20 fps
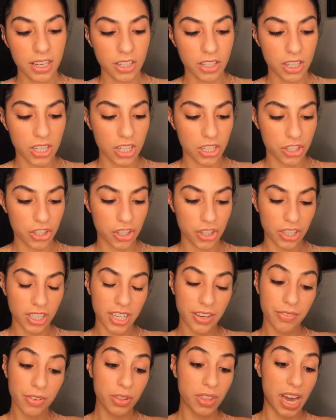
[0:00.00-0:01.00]
it should
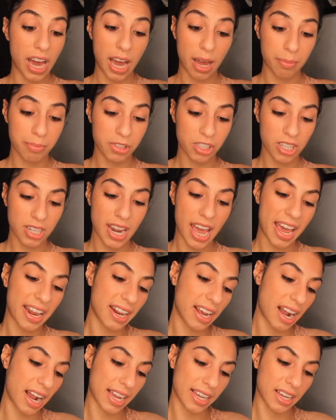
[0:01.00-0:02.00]
give you the option,
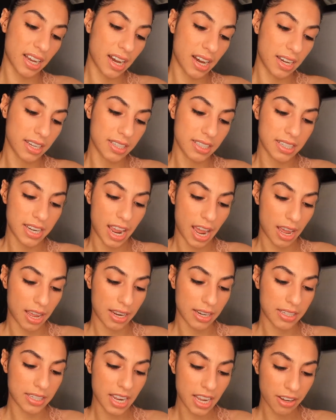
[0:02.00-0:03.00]
edit icon,
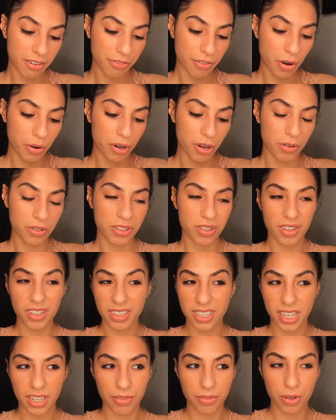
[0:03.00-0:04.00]
take photo, so you can
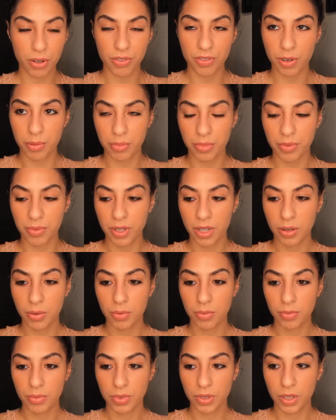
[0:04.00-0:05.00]
take a photo from
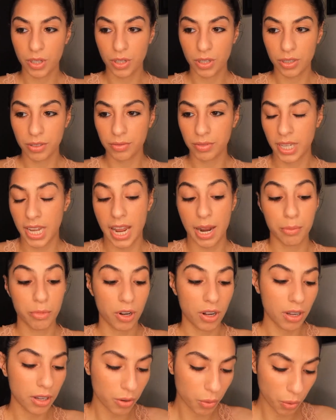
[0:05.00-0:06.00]
your
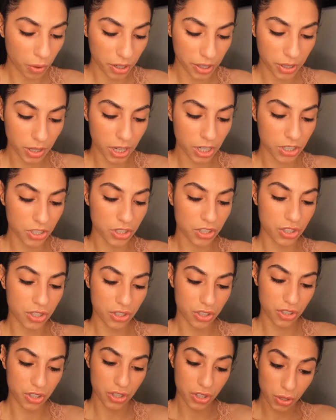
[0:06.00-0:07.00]
camera, or you can
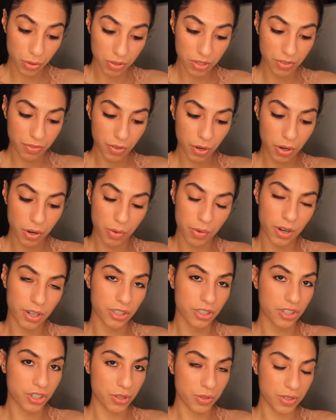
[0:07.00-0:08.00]
just choose a photo or
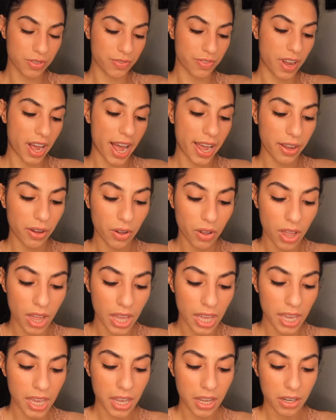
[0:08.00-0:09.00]
choose file.
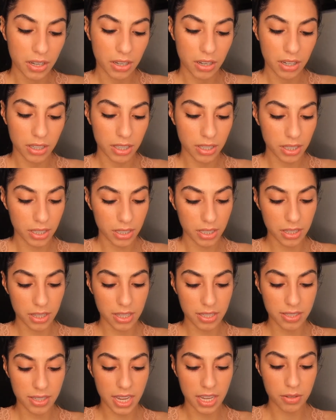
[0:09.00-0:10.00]
In
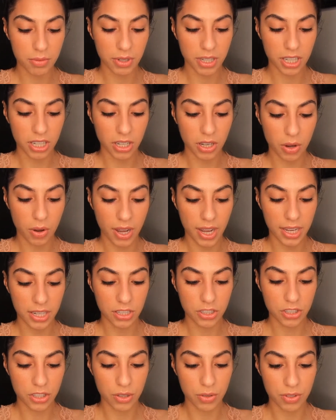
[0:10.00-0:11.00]
this case, we're going to go ahead
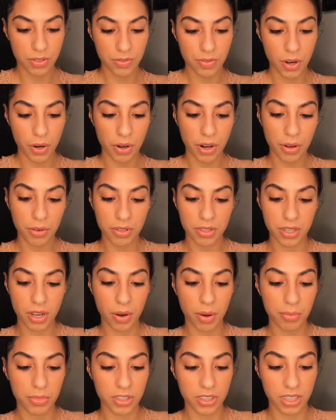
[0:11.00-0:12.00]
and choose photo,
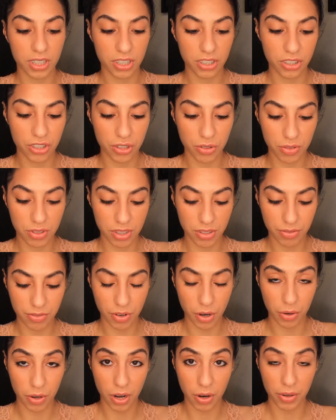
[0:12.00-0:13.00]
so I'm just going to choose the
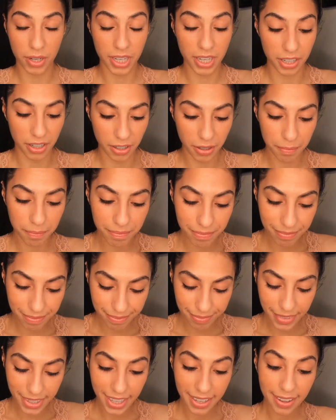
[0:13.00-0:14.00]
photo here.
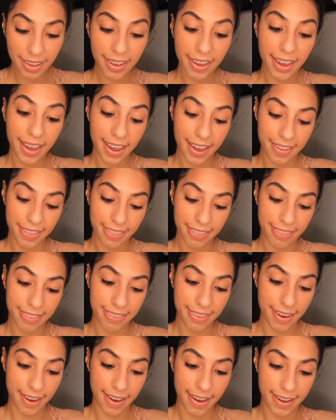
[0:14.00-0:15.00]
And
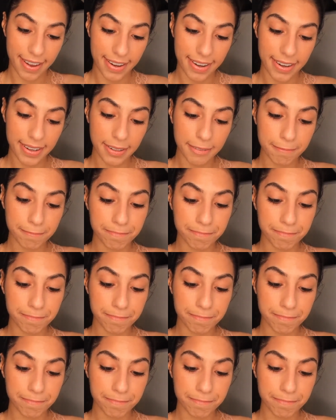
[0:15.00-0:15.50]
then,